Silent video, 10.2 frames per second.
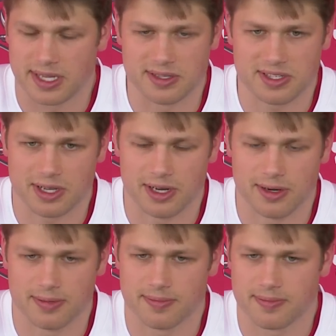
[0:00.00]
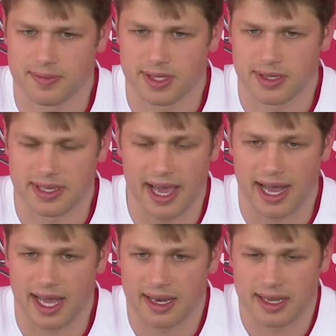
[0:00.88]
so
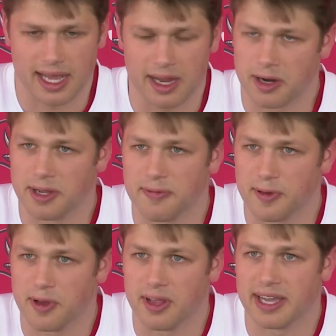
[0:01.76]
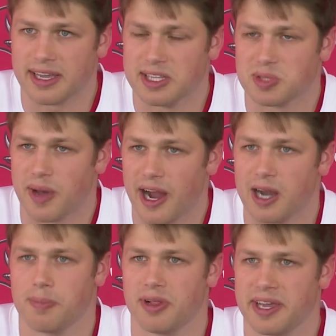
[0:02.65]
yeah, I already feel like
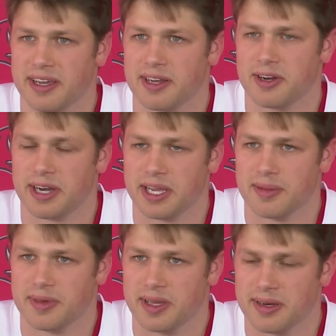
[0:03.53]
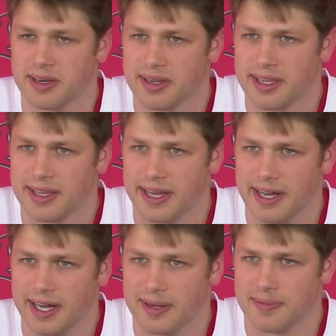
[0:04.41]
inspired playing under him, and
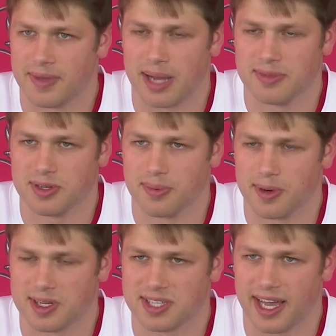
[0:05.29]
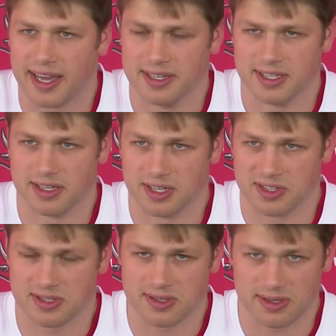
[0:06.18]
I'm super excited to
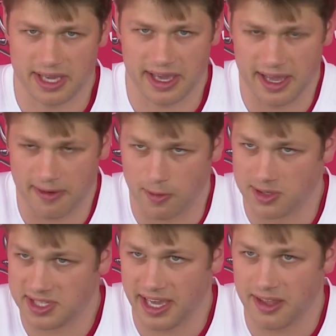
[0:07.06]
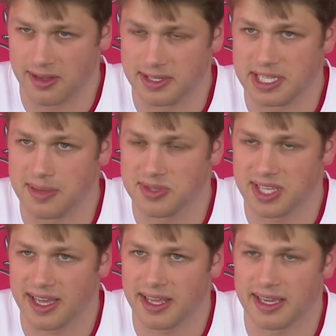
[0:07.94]
just get everyone together in the team
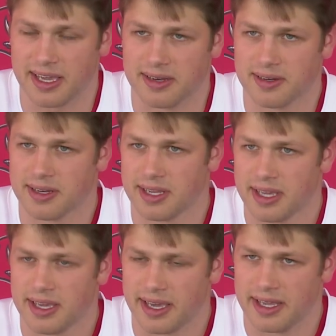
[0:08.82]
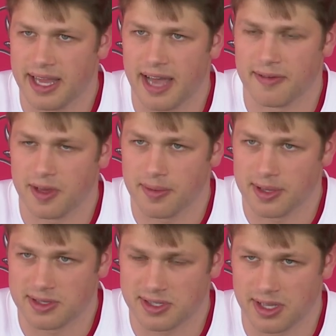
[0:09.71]
setting and have him
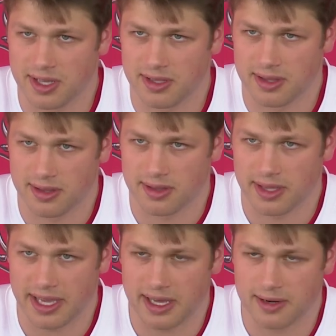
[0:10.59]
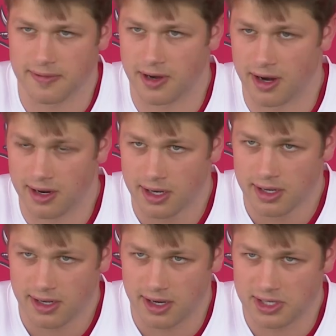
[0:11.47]
as the head of our
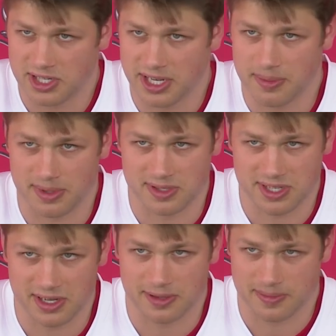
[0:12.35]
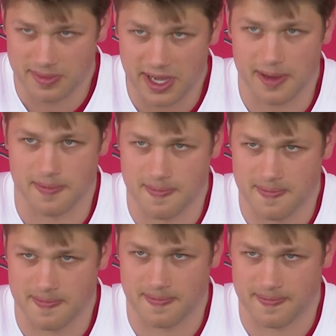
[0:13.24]
ship, and so yeah.
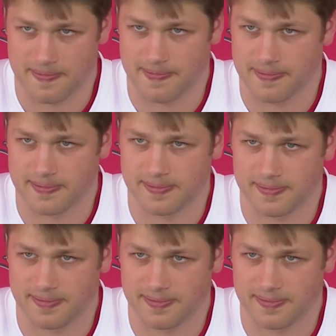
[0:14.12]
Great manager of